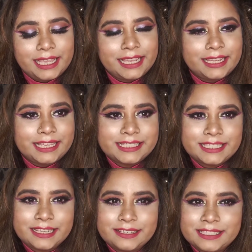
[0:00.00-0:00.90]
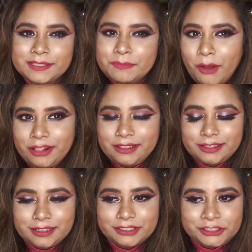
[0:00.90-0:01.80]
It's a
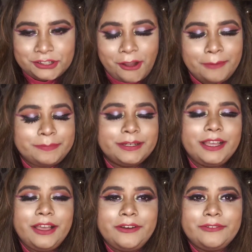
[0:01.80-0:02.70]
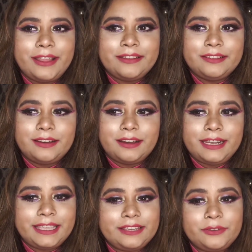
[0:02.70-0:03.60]
small shop where
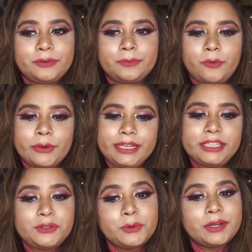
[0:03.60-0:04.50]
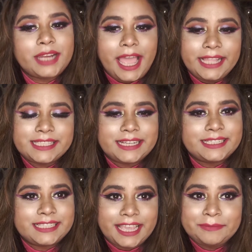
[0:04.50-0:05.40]
only 2 clients at
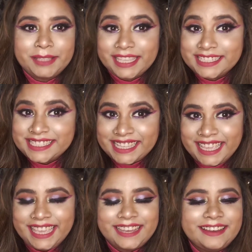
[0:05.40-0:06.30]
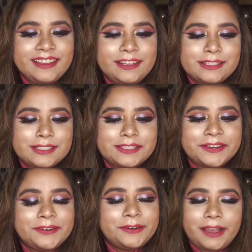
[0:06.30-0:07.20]
a time they can take,
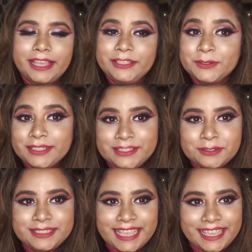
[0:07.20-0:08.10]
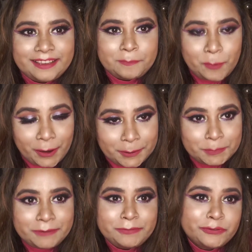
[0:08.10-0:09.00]
so you need to take
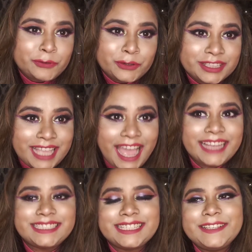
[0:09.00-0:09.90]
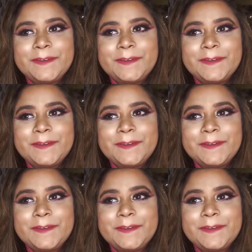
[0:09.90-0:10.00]
appointment before that.